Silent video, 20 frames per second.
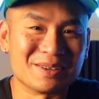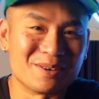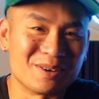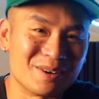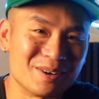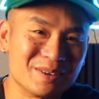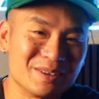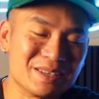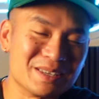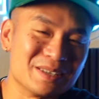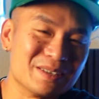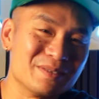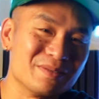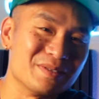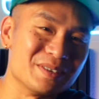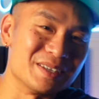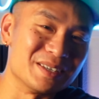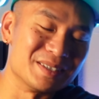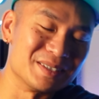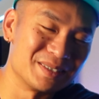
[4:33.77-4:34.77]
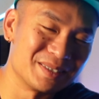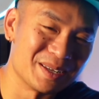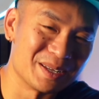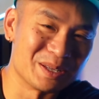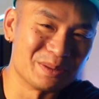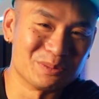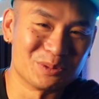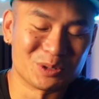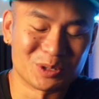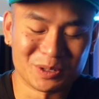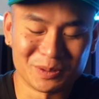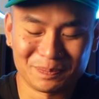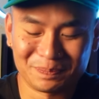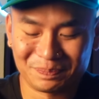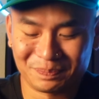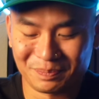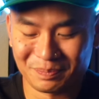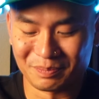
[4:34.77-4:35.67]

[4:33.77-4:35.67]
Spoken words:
on EVs anymore.